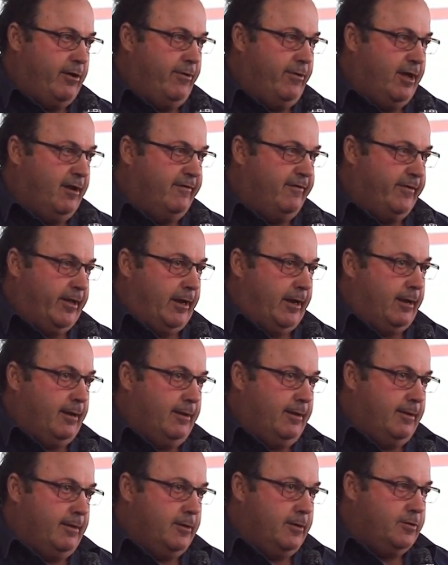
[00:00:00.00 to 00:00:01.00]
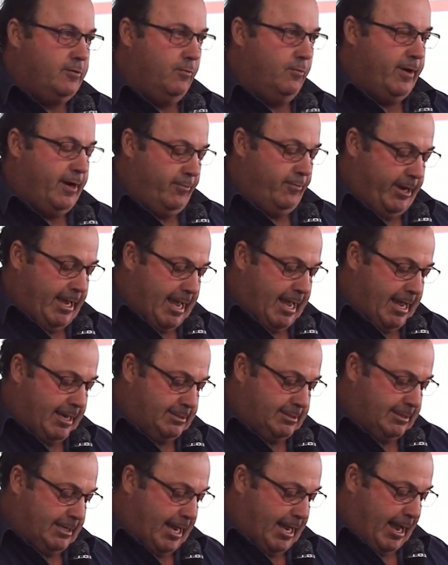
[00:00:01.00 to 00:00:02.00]
relevant to where we
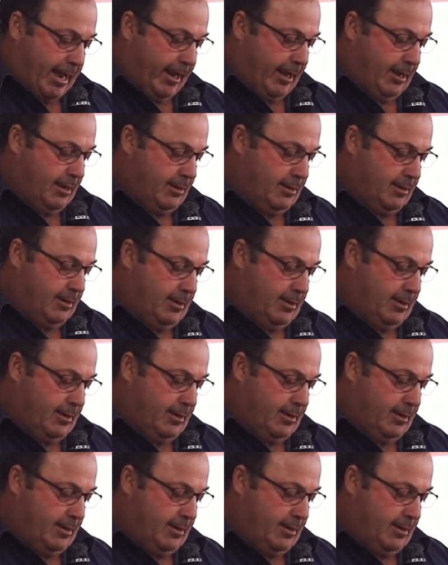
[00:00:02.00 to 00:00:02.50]
are today